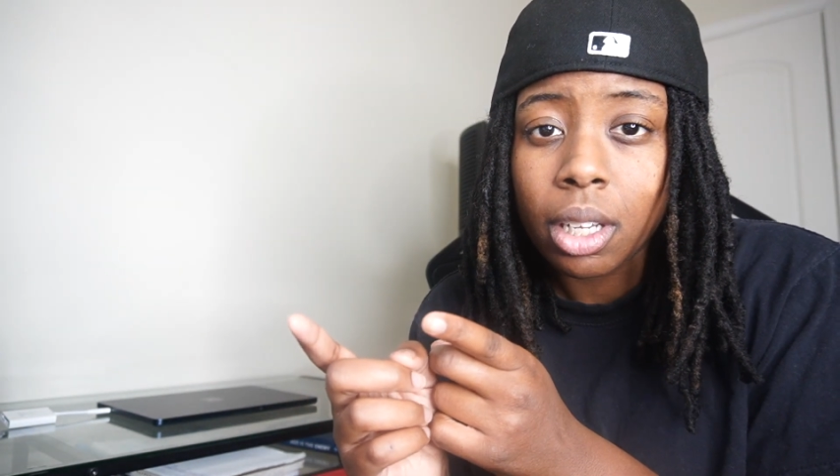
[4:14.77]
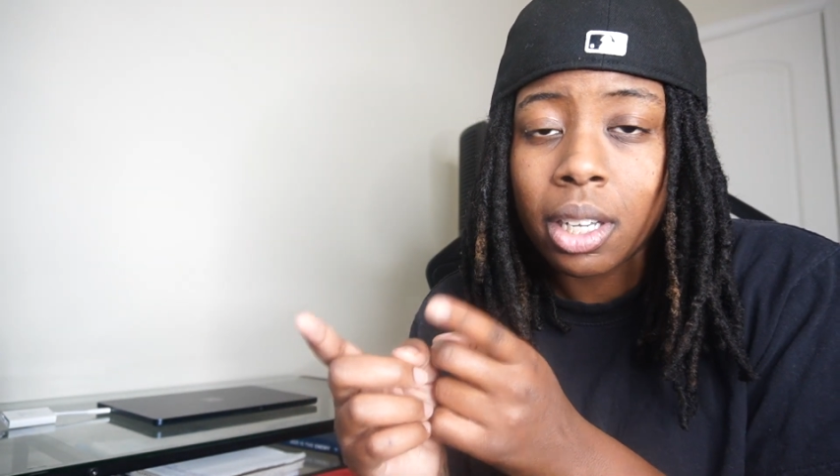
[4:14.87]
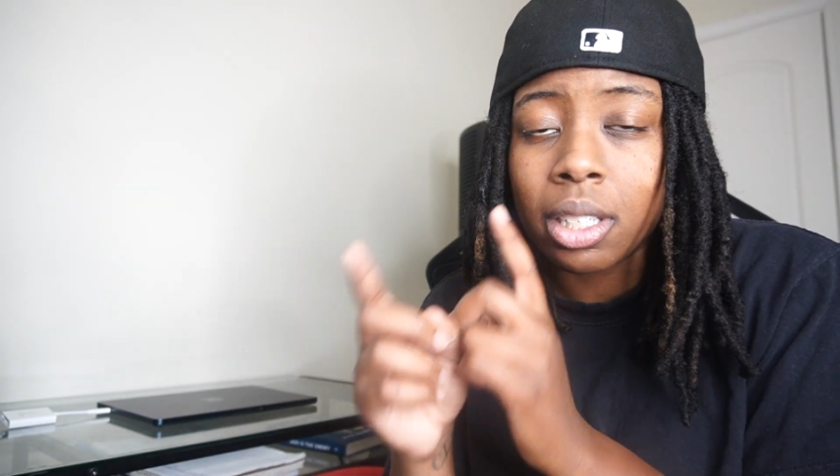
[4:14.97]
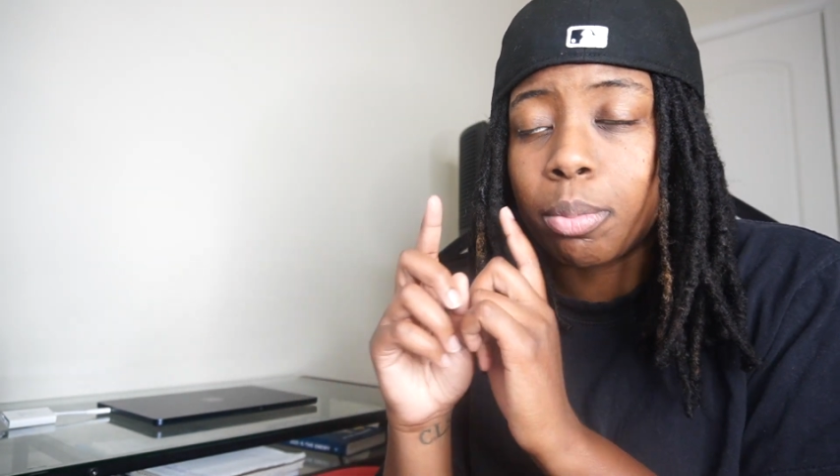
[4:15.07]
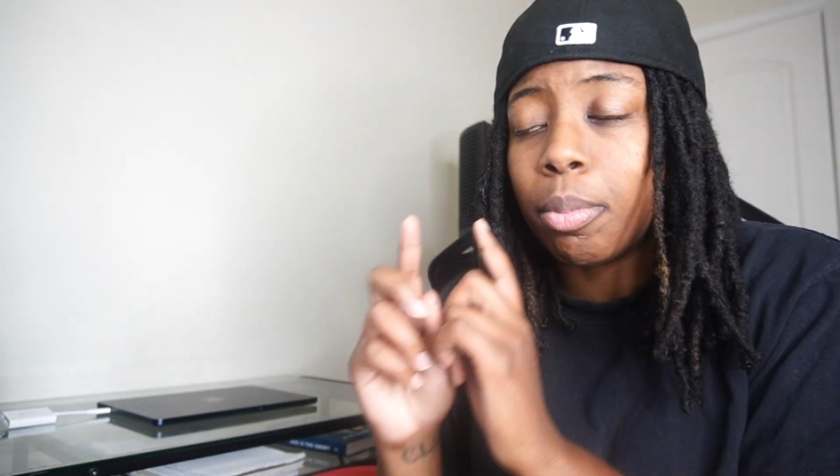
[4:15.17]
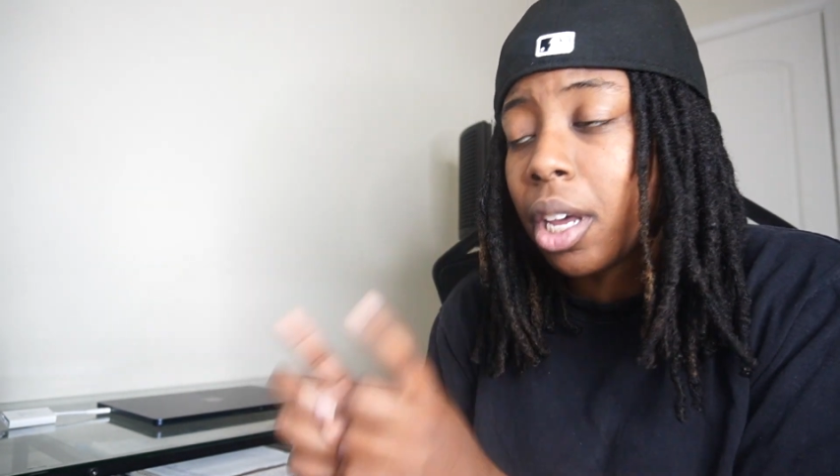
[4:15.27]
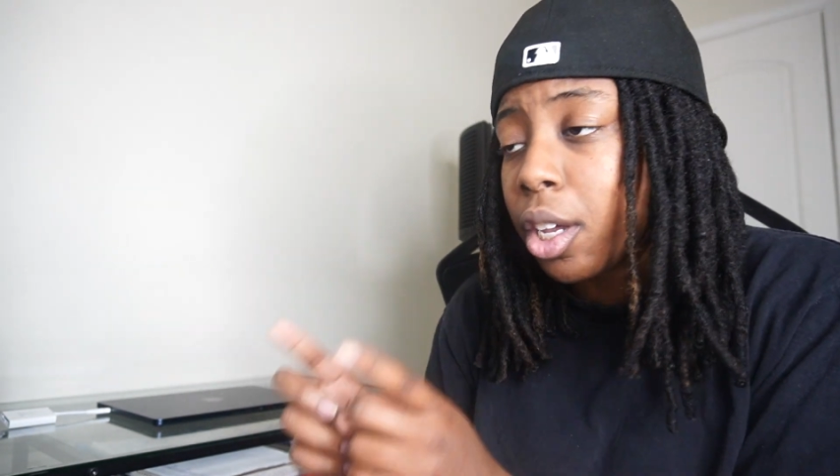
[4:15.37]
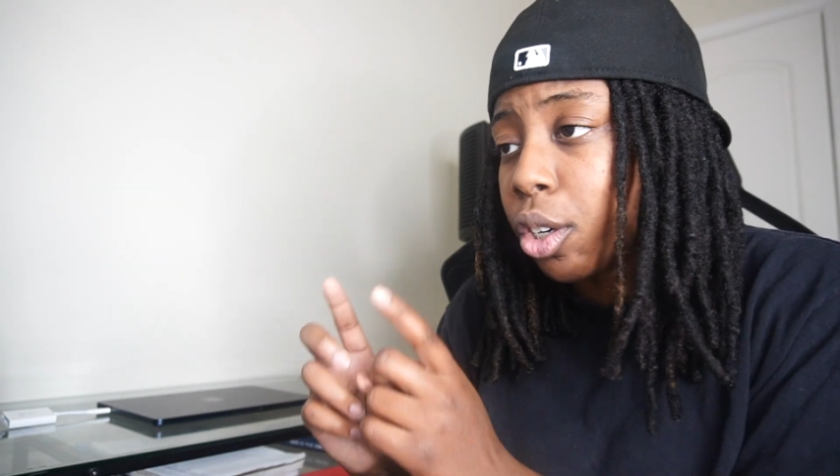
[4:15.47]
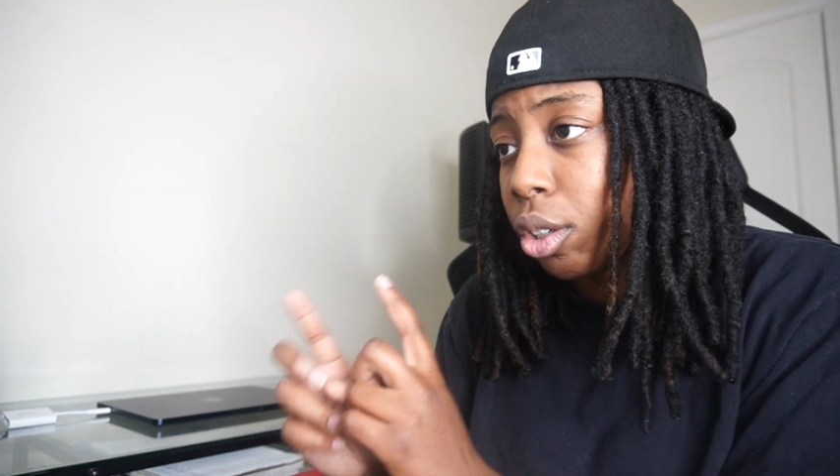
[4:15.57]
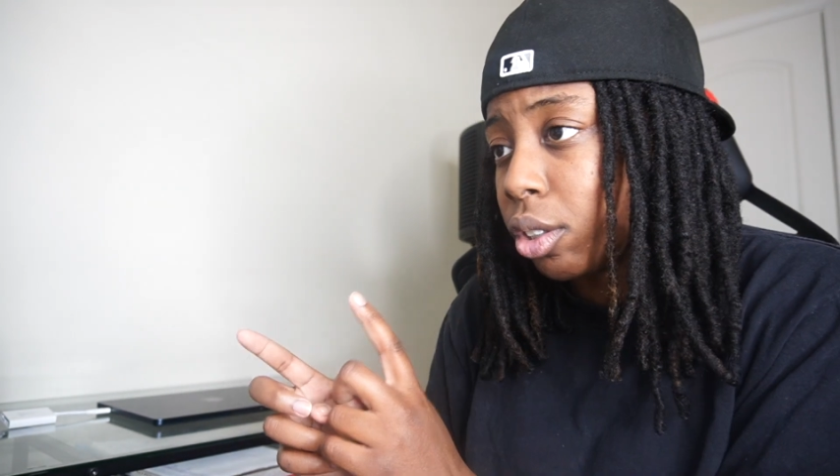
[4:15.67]
is
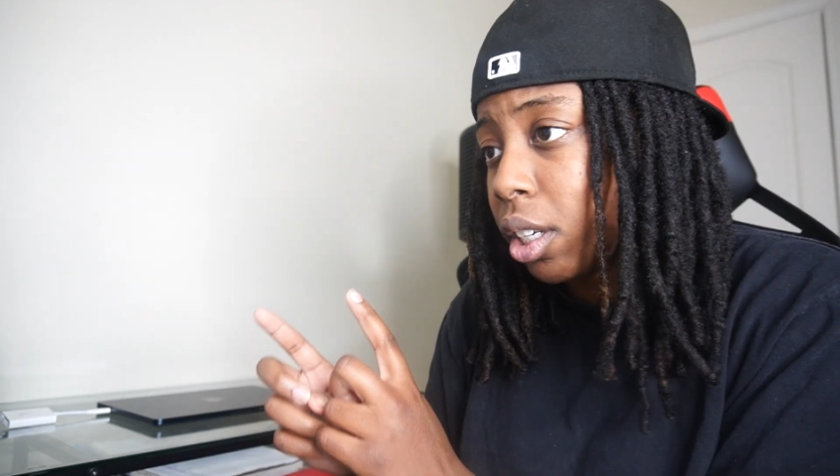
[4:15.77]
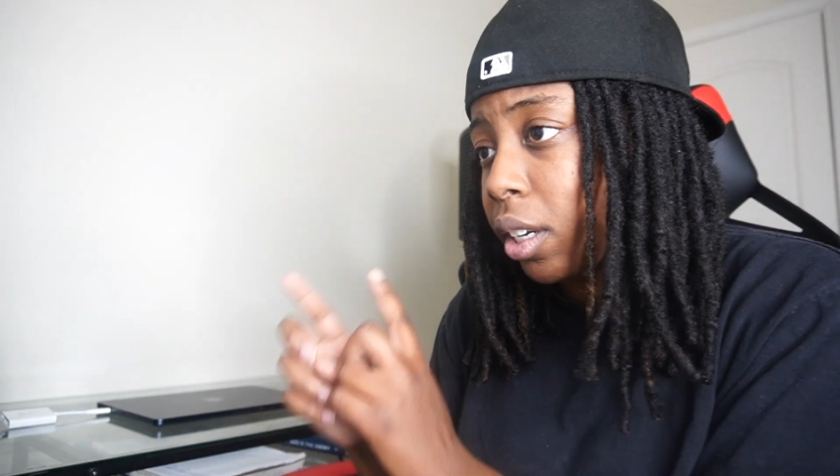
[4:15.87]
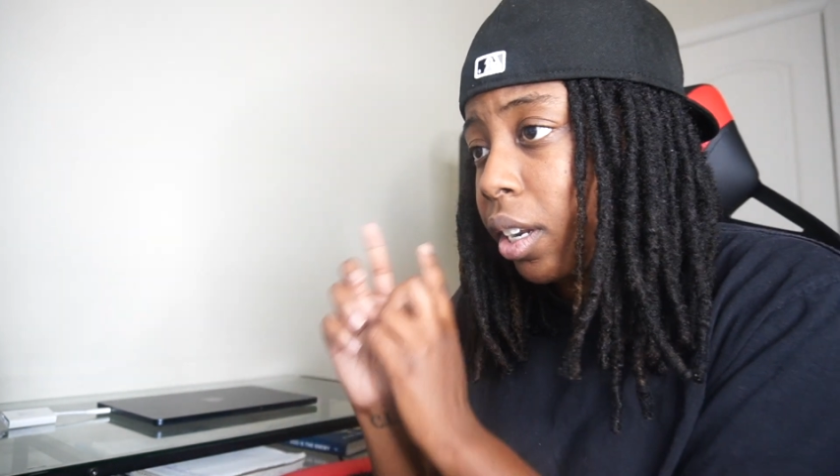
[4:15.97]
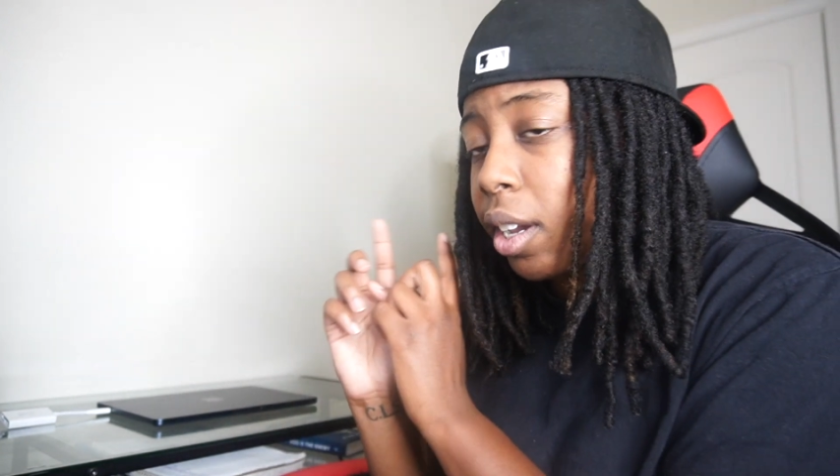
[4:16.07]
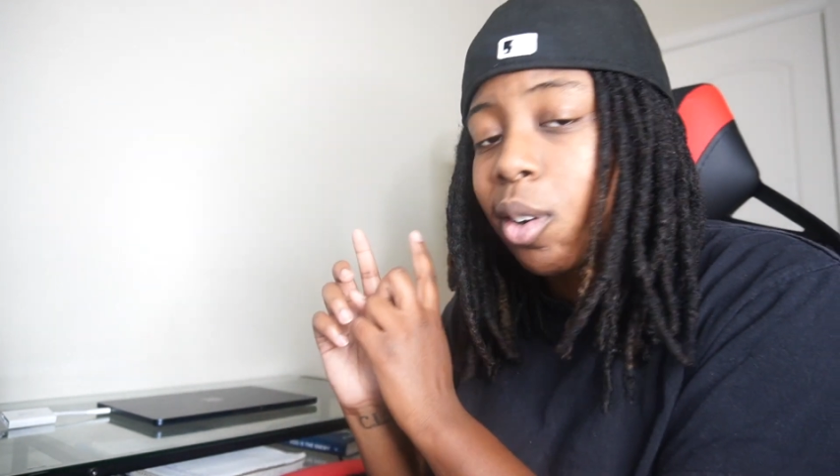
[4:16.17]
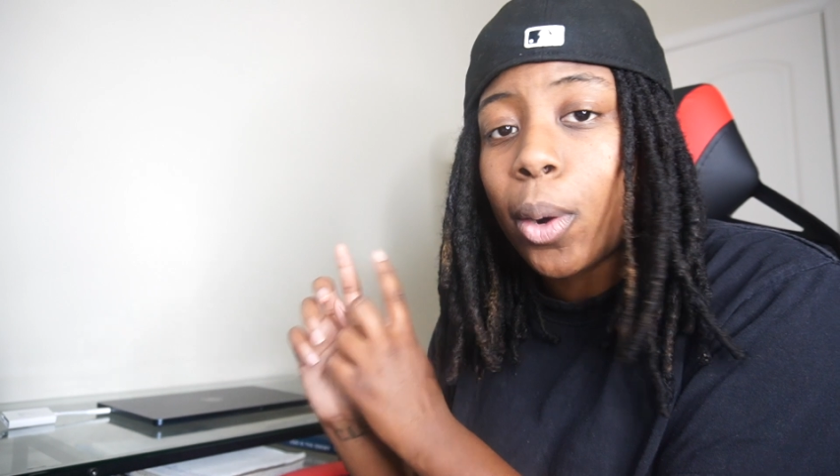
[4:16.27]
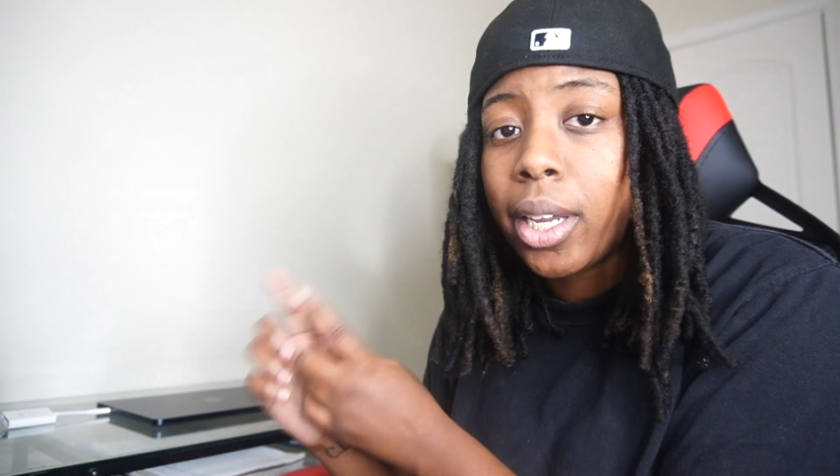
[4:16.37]
better than that